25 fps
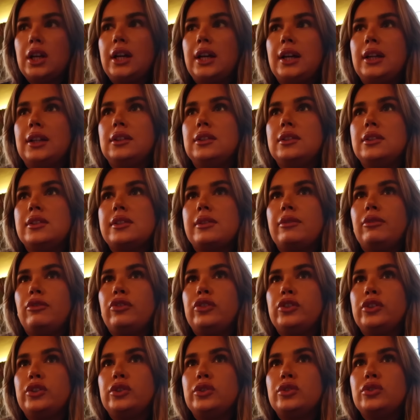and some
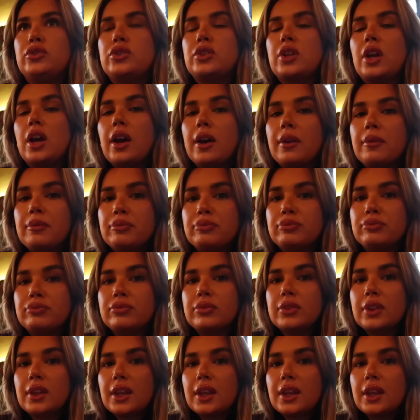food. Um,